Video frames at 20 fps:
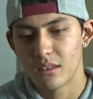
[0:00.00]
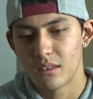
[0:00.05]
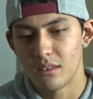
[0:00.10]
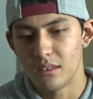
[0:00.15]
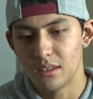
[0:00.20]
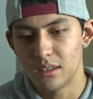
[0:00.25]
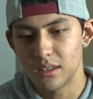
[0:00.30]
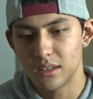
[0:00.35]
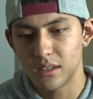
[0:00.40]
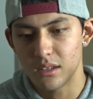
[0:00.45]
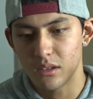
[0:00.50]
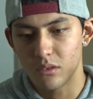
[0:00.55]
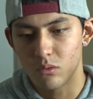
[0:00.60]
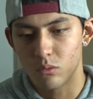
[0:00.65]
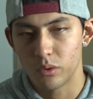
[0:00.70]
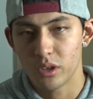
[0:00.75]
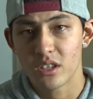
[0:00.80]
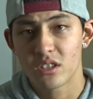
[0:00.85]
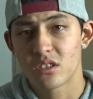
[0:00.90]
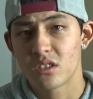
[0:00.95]
the
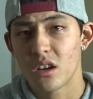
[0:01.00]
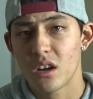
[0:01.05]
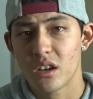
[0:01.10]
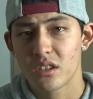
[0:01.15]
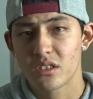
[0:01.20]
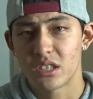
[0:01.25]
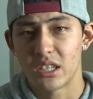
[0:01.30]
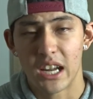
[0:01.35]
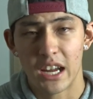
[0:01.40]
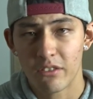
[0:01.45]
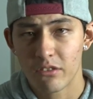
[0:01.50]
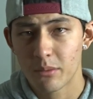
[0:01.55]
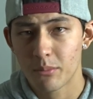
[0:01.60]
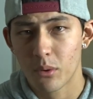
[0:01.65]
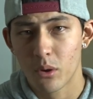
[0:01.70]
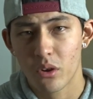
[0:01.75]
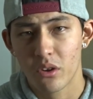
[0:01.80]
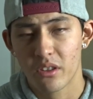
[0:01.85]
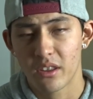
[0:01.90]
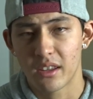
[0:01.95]
Red Sox at every
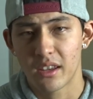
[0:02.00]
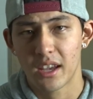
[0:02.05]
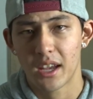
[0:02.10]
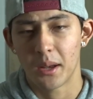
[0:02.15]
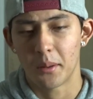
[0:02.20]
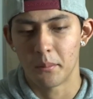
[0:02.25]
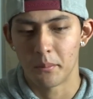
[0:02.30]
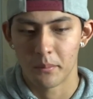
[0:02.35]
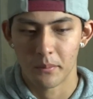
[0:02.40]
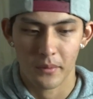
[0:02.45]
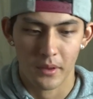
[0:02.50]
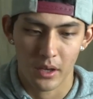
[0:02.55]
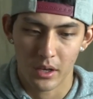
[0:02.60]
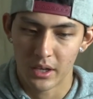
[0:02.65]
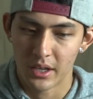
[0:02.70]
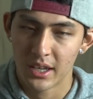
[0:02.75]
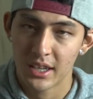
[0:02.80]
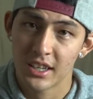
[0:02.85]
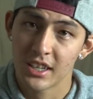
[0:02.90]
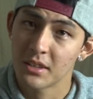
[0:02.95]
part of the game.
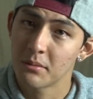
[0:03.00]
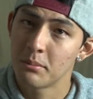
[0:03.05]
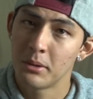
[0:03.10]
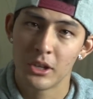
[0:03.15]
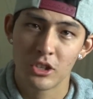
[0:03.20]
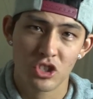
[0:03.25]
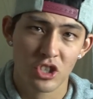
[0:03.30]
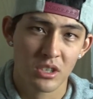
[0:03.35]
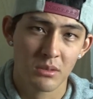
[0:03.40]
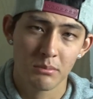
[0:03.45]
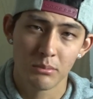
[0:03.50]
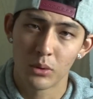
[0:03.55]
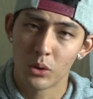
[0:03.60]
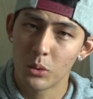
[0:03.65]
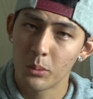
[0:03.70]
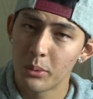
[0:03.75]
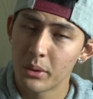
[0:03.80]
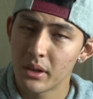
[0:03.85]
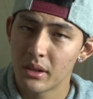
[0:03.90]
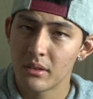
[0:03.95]
Hitting, pitching,
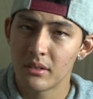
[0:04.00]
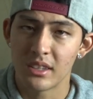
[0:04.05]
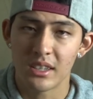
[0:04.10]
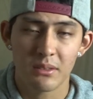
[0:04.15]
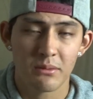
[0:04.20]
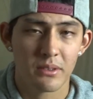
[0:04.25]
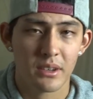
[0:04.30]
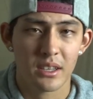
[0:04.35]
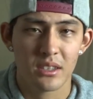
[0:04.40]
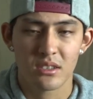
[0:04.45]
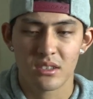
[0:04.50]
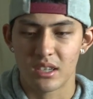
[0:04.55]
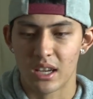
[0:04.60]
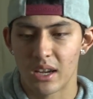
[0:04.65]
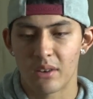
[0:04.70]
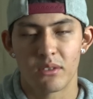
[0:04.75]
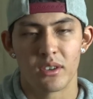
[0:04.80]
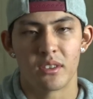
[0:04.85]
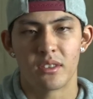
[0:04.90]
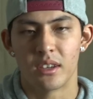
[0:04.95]
bullpen, defense,
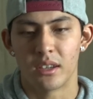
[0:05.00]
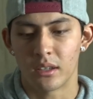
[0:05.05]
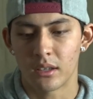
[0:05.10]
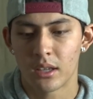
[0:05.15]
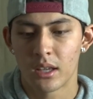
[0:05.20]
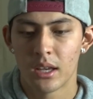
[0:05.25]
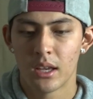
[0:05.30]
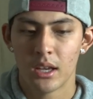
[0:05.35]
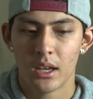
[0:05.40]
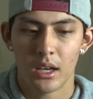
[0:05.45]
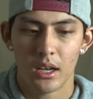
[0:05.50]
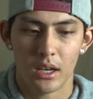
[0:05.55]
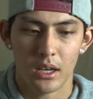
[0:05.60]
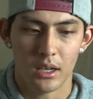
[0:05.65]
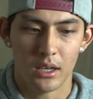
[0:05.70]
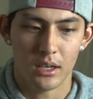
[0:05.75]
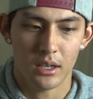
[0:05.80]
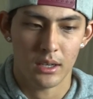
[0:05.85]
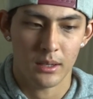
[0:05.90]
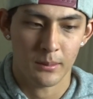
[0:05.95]
everything.
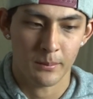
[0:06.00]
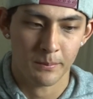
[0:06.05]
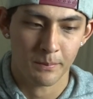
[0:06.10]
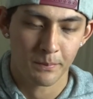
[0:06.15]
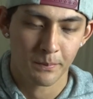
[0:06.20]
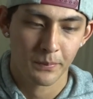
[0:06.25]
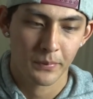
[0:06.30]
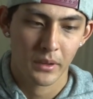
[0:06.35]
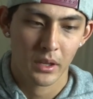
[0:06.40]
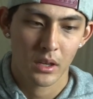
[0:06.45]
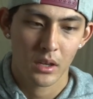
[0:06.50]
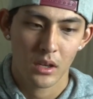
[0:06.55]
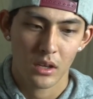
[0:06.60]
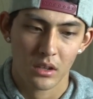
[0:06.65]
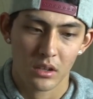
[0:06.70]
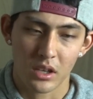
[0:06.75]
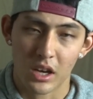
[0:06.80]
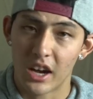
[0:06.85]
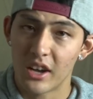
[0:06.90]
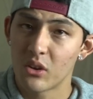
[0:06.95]

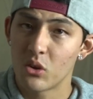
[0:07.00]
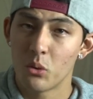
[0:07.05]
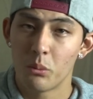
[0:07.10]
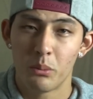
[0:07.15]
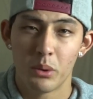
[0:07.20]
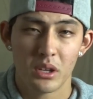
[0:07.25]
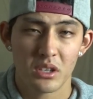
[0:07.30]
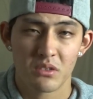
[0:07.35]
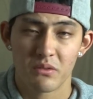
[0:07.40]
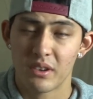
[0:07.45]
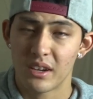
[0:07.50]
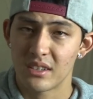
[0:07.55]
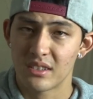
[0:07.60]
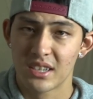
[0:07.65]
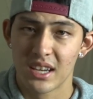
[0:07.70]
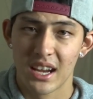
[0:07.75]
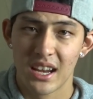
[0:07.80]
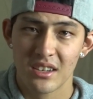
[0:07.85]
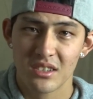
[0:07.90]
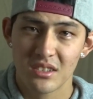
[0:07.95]
Keiko pitched
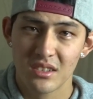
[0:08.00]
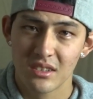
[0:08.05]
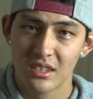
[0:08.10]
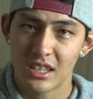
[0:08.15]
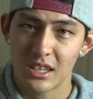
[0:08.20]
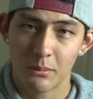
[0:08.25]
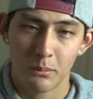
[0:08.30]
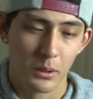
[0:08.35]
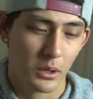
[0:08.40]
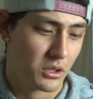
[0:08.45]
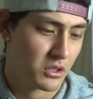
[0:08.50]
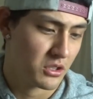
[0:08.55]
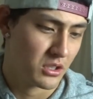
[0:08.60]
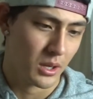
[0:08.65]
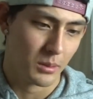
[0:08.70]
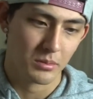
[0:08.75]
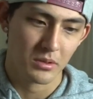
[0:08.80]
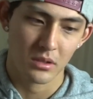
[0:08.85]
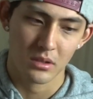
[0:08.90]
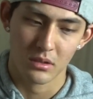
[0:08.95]
fantastic. He pitched
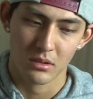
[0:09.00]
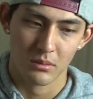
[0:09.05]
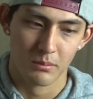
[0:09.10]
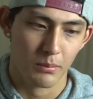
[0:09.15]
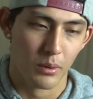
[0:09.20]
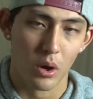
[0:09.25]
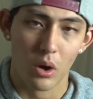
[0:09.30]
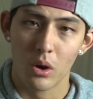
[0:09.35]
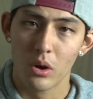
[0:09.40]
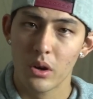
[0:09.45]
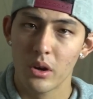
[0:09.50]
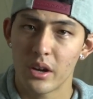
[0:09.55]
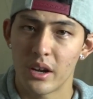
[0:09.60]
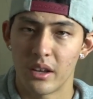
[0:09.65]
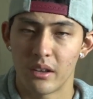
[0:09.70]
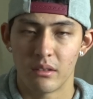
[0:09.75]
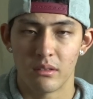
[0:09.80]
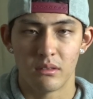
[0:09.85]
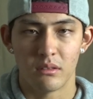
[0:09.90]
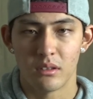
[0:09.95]
up to par,
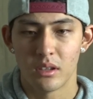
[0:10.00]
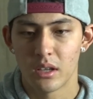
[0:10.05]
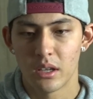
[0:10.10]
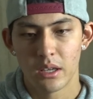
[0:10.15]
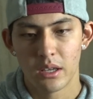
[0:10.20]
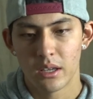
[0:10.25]
and